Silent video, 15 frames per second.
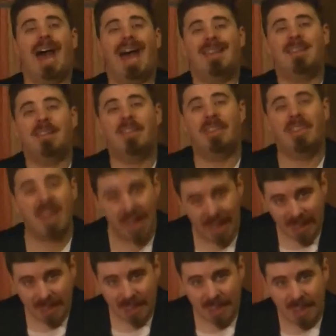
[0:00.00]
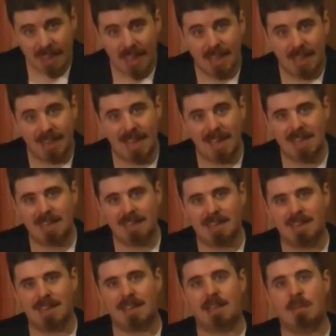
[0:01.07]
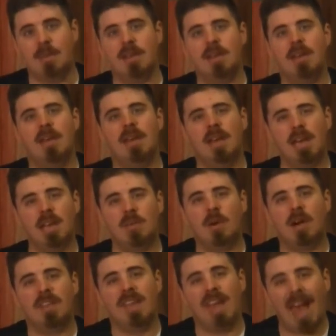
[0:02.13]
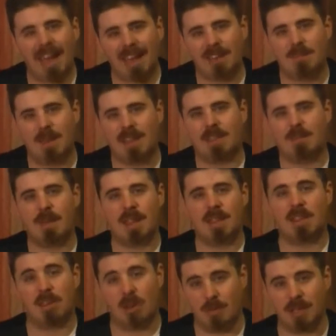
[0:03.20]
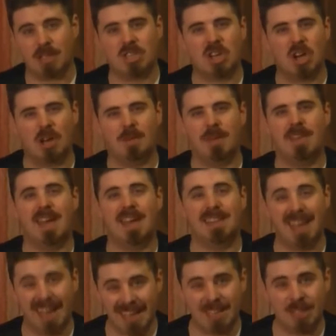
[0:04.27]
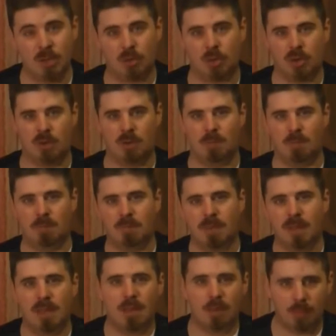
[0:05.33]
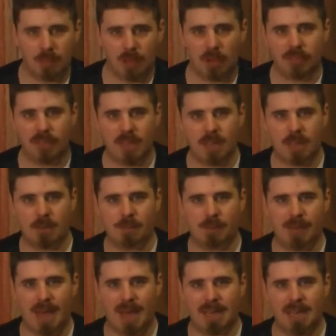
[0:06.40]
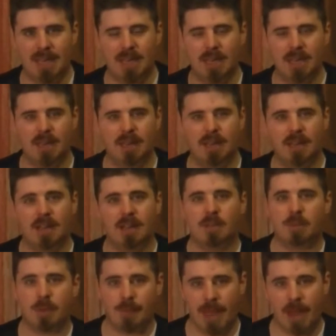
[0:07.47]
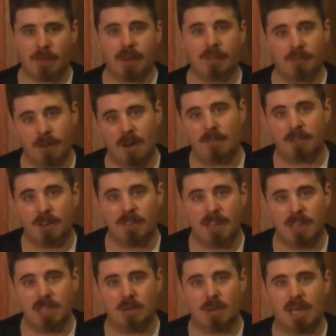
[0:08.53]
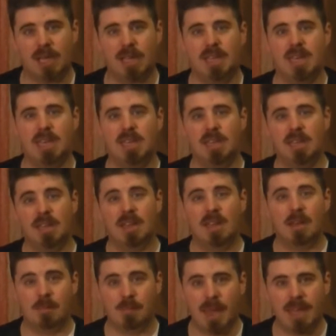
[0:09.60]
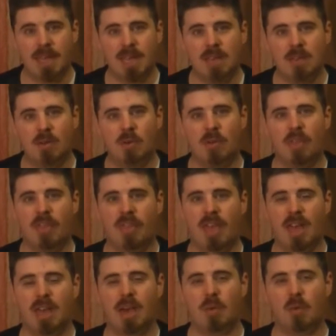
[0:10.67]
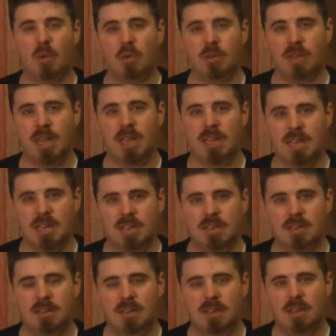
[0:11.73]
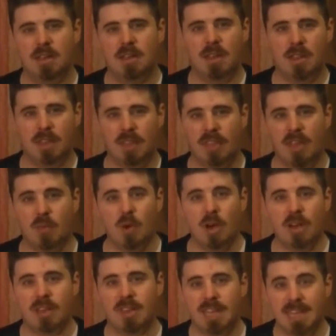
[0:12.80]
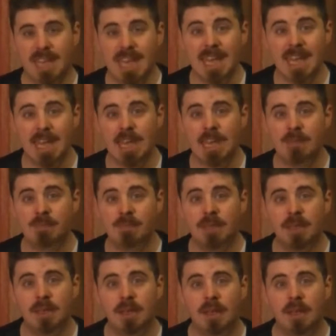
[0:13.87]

And this, ladies and gentlemen, is why the X-Men spend so much time in their danger room. Plotting, planning, preparing for every eventuality, making sure that they're coordinated, that they work as a team.